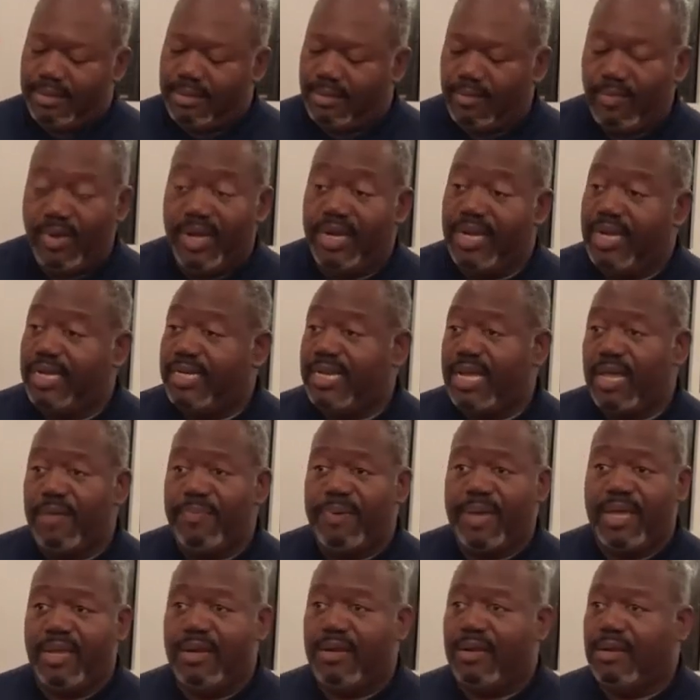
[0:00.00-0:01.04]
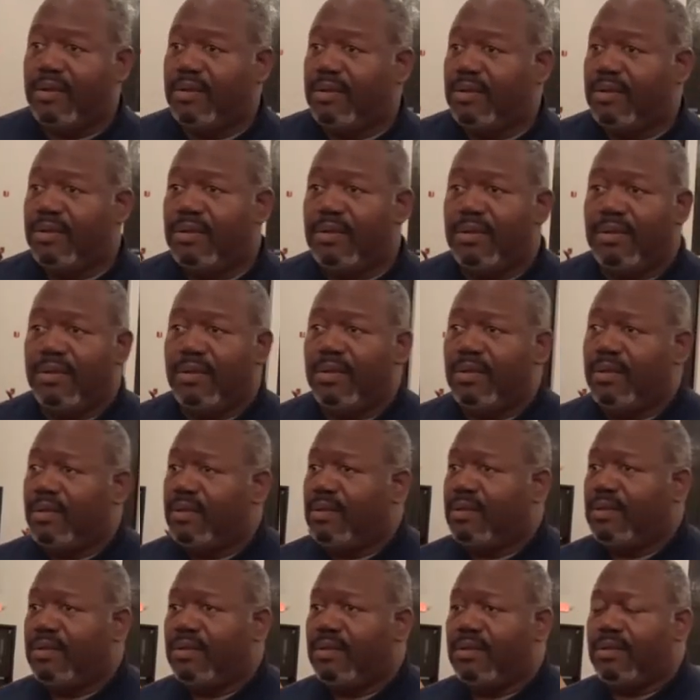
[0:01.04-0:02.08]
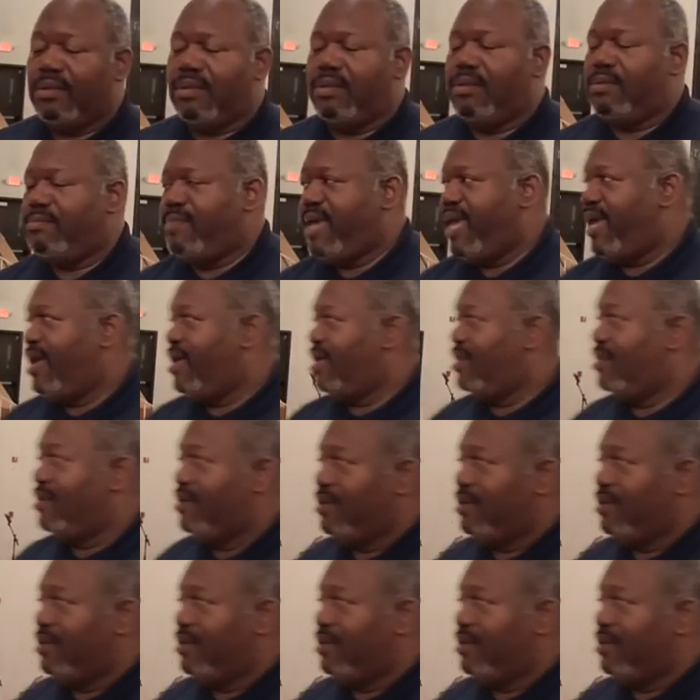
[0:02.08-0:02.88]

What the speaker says: what did he tell Peter? Man,